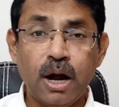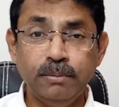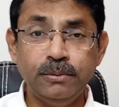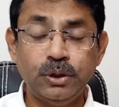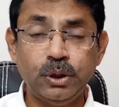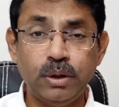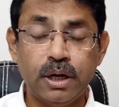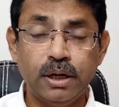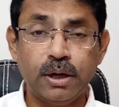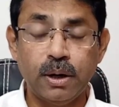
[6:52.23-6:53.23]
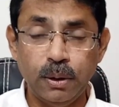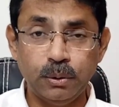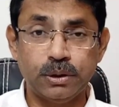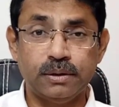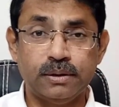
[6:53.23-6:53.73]
comes to the
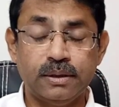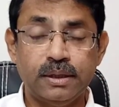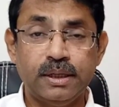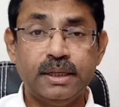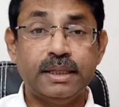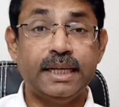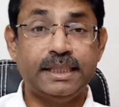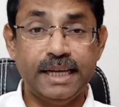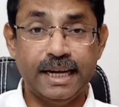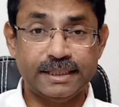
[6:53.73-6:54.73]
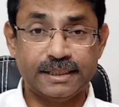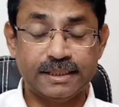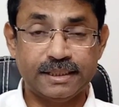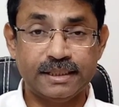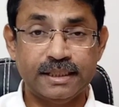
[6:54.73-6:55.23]
conclusion that
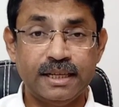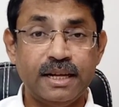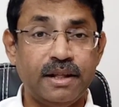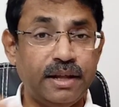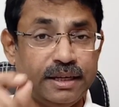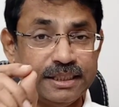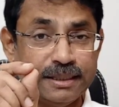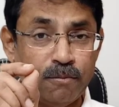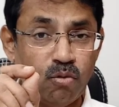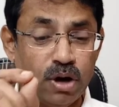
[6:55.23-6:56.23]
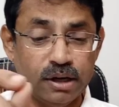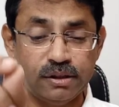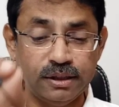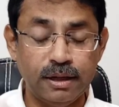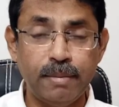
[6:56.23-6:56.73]
yes, there is some
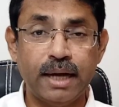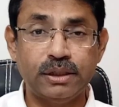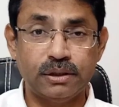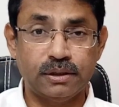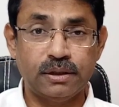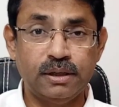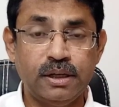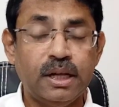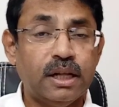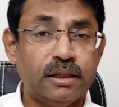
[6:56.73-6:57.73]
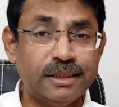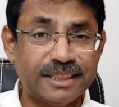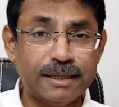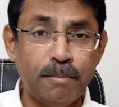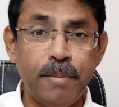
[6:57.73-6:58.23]
worth in the matter, there
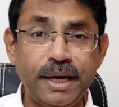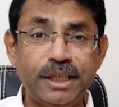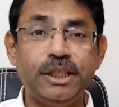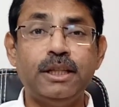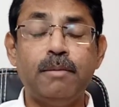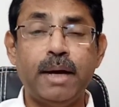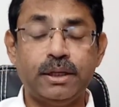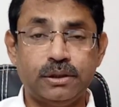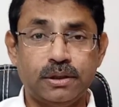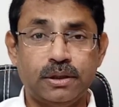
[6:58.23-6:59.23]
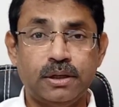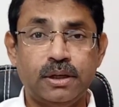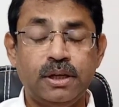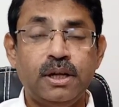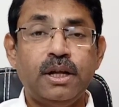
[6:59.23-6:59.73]
is some merit in the matter,
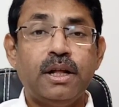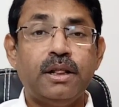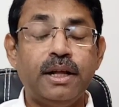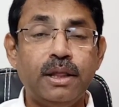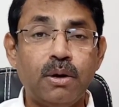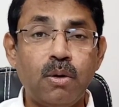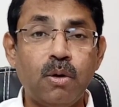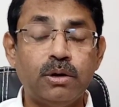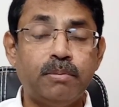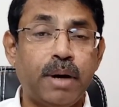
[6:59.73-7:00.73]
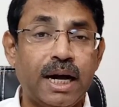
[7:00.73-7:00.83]
then the court